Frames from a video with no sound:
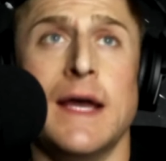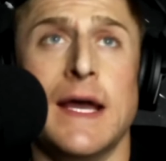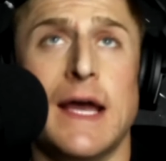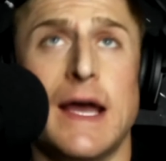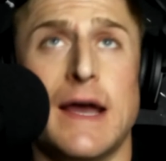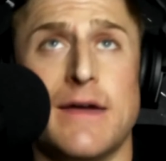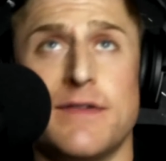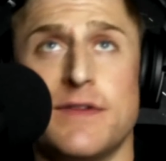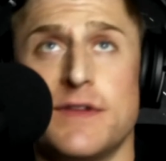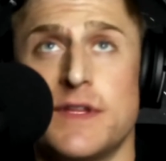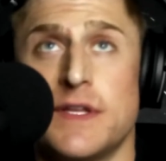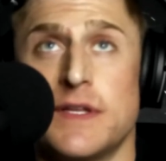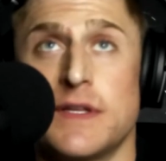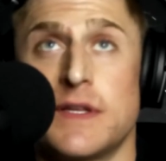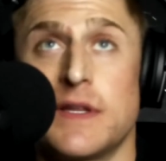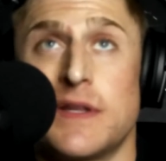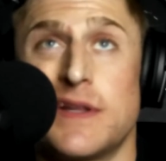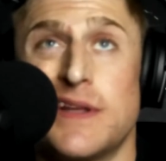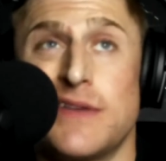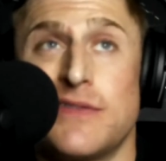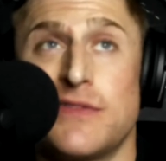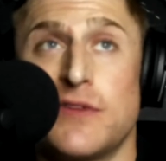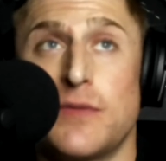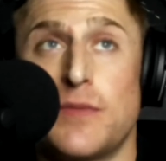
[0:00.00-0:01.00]
everything that
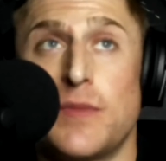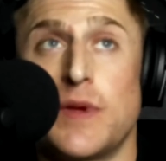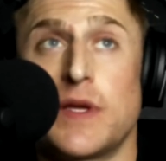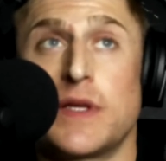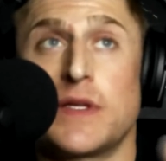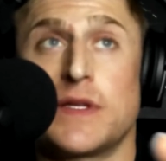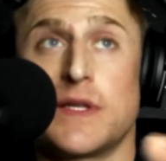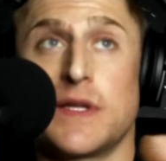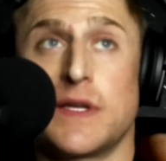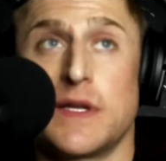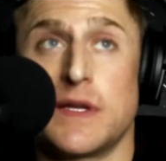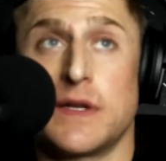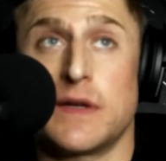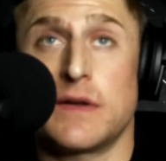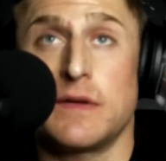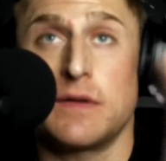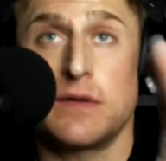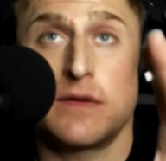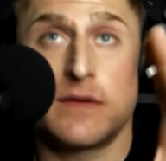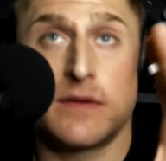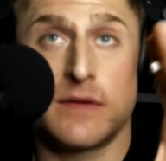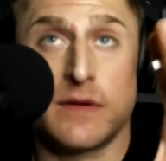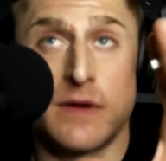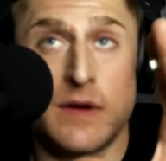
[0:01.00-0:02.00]
they've depicted in
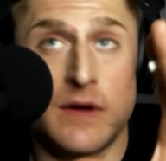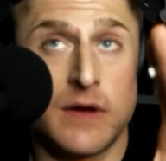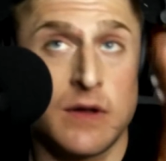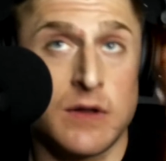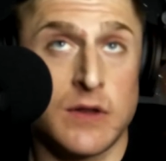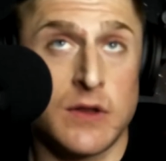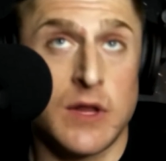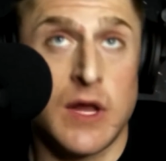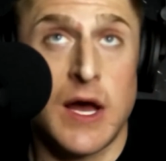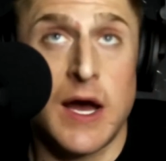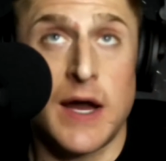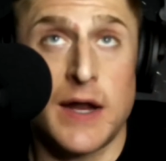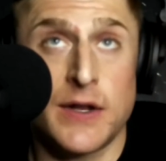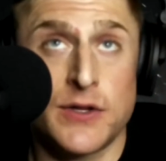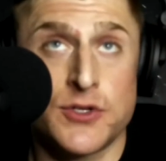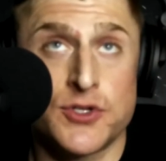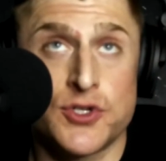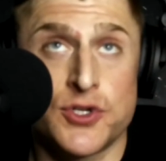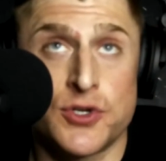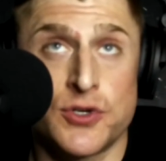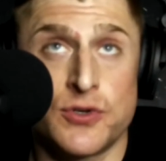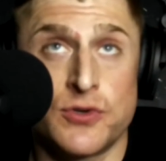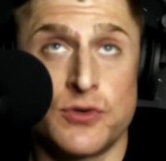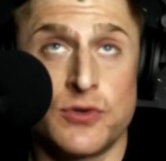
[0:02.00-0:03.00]
a lot of
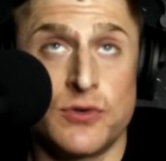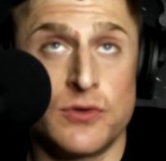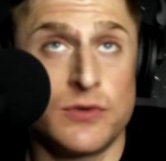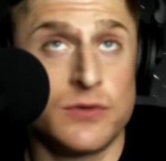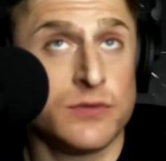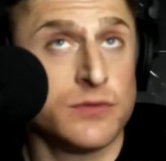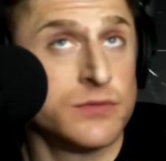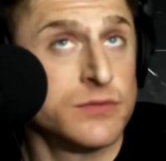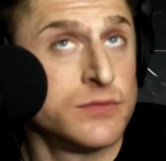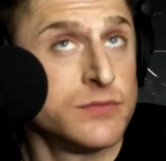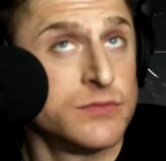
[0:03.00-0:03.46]
journal,